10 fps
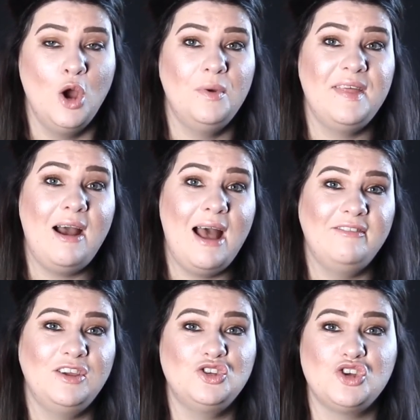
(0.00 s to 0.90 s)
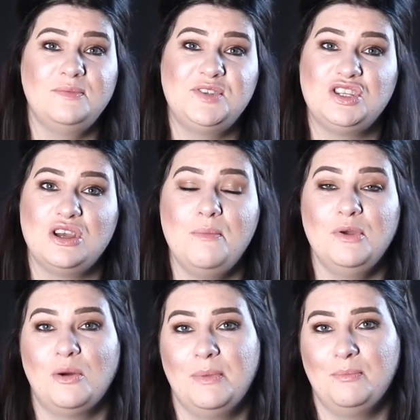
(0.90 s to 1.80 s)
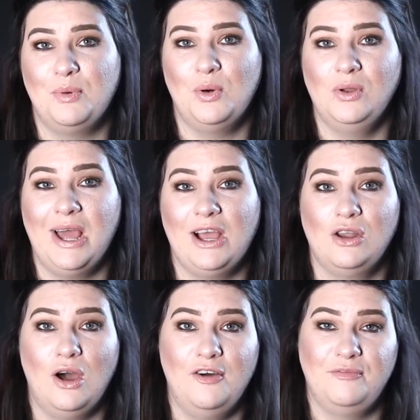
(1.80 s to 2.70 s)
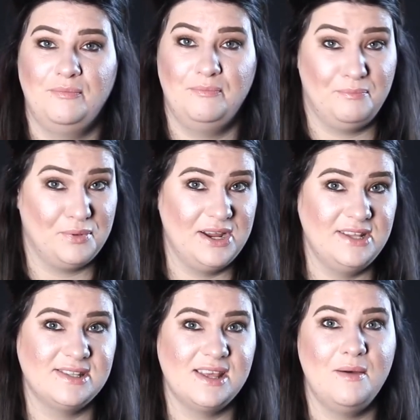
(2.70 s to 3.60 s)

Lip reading: Without having a job to do and becoming bored, like a lot of breeds,